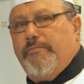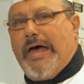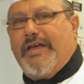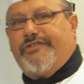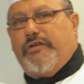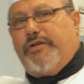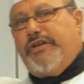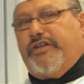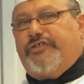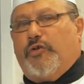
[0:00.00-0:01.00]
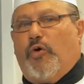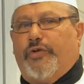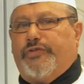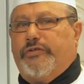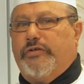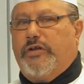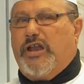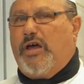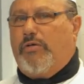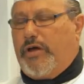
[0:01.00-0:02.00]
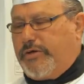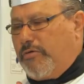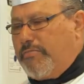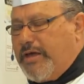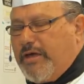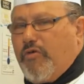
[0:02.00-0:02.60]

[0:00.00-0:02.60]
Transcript: pasta into your sauce. You know what? You'll make a